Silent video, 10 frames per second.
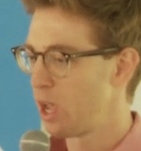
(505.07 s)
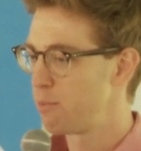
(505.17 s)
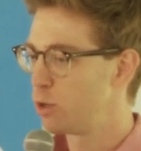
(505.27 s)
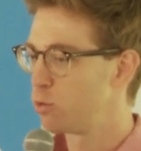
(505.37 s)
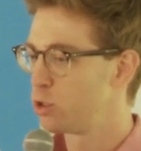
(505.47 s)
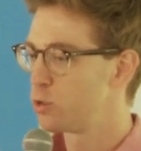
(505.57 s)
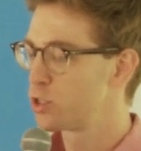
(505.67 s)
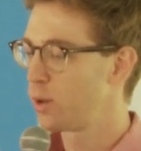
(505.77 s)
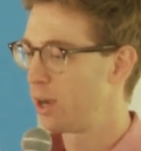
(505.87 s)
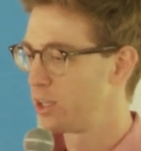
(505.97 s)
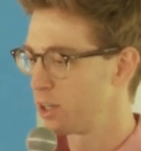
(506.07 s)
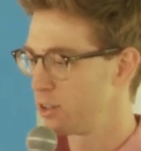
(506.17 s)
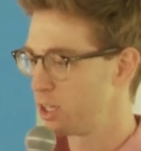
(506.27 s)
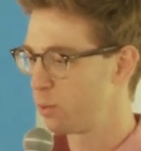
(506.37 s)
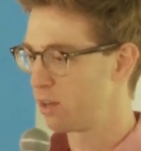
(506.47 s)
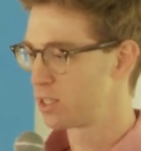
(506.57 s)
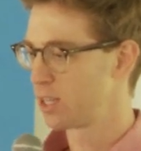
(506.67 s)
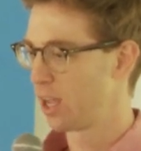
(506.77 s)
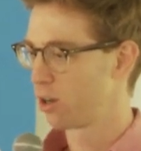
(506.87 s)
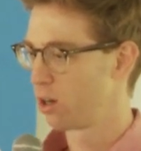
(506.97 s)
you so elegantly weave
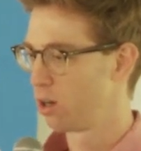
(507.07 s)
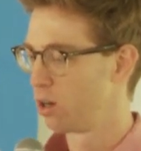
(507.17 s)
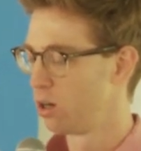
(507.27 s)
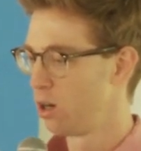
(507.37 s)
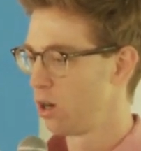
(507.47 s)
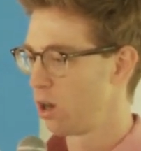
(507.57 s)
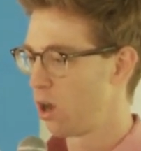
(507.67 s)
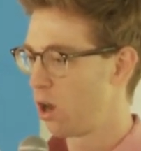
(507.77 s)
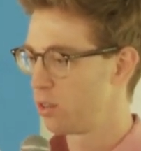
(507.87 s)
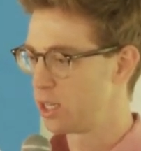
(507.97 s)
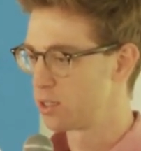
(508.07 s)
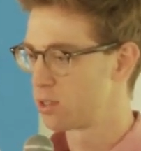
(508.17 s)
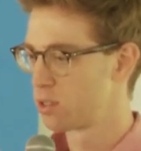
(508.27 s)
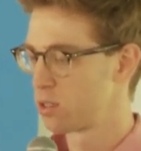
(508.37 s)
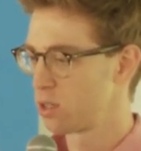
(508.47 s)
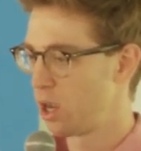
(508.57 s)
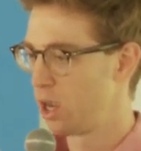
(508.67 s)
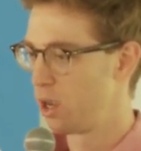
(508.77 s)
together all these